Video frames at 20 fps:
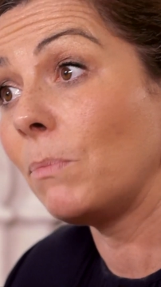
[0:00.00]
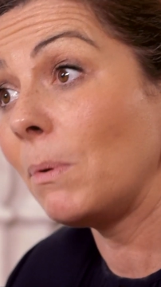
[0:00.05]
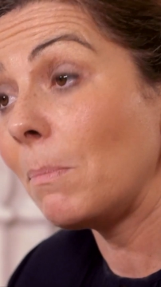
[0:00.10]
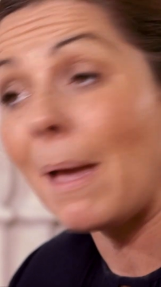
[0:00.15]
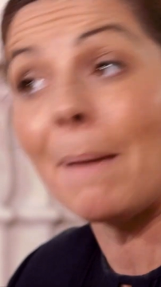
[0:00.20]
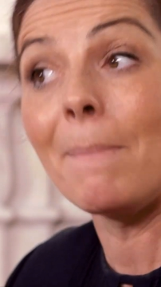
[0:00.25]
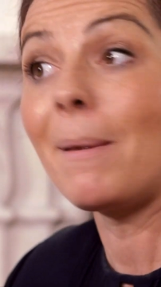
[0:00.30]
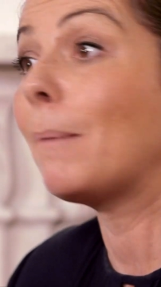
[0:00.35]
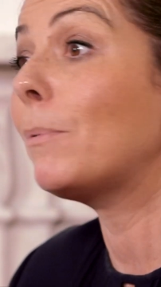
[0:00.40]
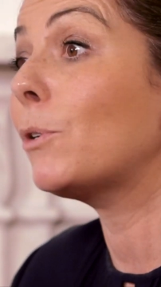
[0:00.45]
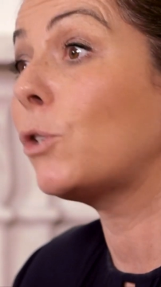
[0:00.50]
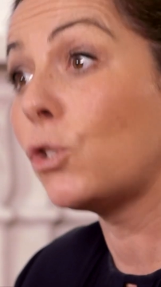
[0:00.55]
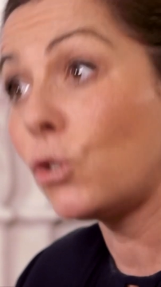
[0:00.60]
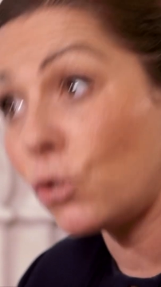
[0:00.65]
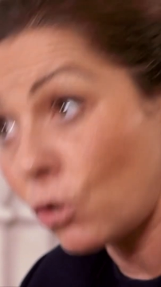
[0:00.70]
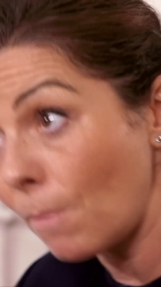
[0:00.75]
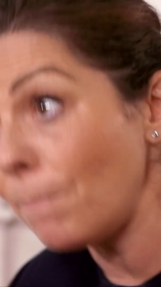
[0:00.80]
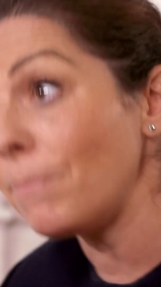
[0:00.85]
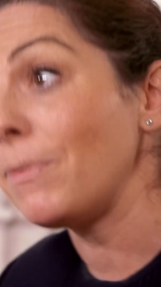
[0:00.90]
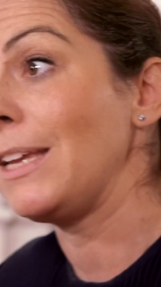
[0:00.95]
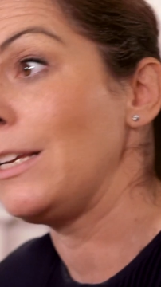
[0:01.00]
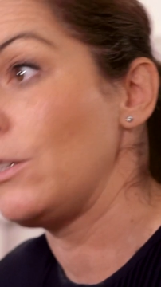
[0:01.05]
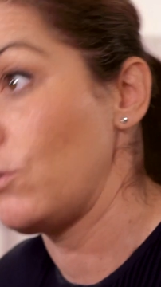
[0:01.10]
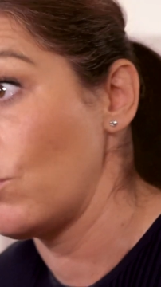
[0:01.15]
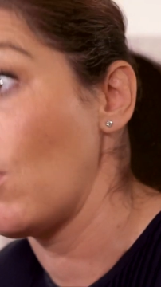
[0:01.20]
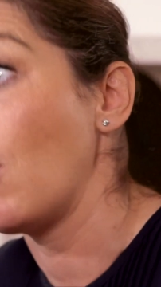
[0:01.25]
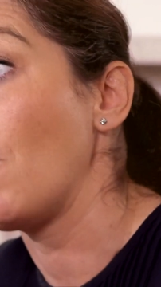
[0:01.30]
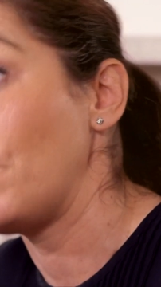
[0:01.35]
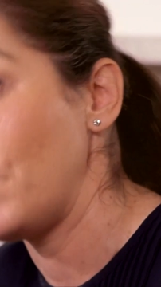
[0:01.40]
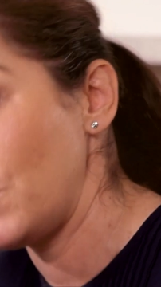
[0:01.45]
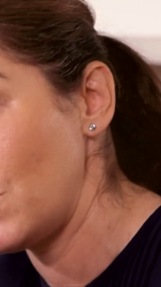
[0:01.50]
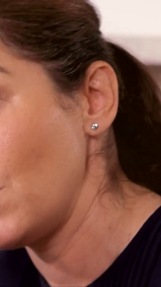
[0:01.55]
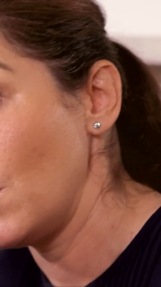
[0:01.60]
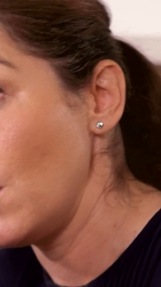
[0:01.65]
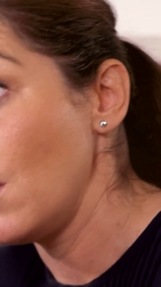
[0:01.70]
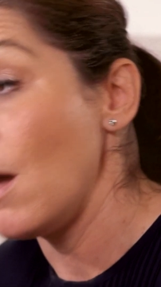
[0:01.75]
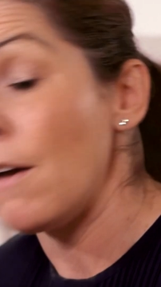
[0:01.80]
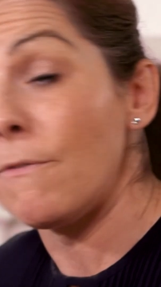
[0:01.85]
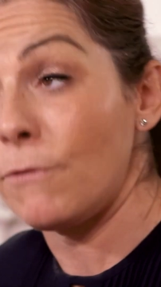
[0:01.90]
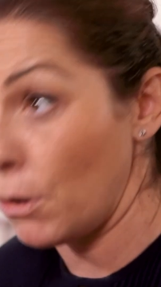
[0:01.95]
we may be able to stop these drops
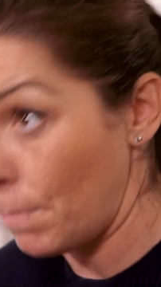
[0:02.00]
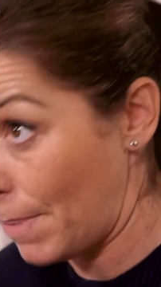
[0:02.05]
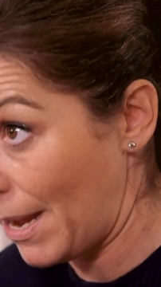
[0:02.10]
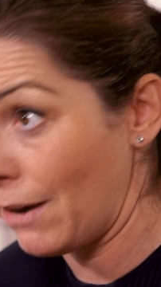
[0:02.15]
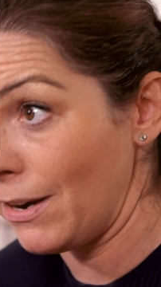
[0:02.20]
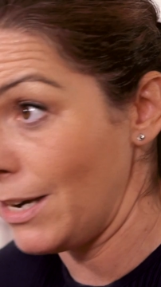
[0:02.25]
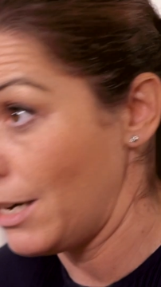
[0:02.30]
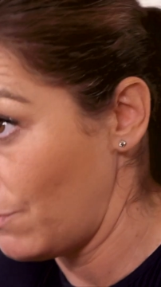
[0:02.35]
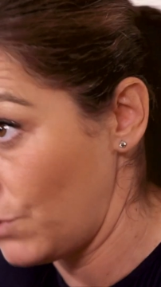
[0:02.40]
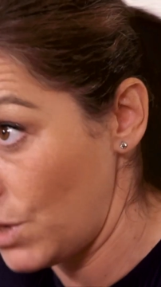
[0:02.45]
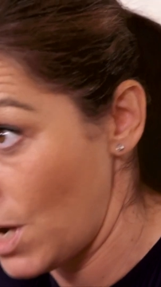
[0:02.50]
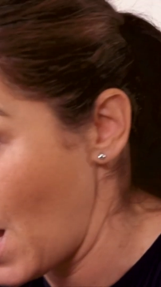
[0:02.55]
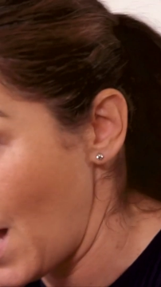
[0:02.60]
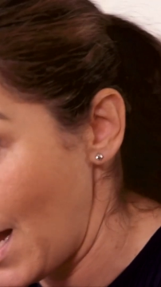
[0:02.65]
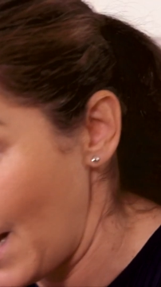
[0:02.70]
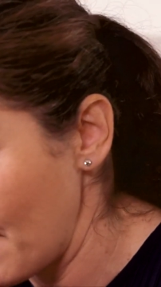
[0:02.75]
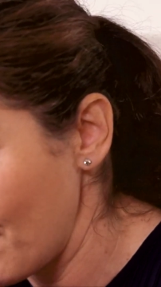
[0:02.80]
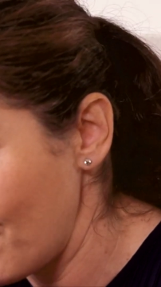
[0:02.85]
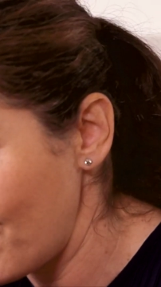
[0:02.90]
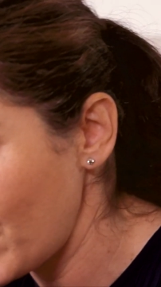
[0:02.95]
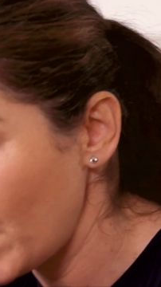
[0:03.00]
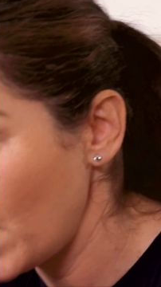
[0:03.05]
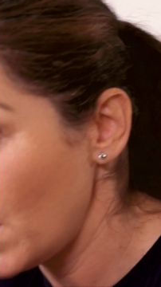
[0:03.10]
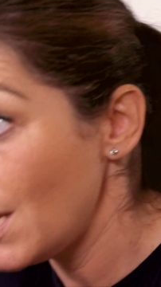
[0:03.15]
for a period of time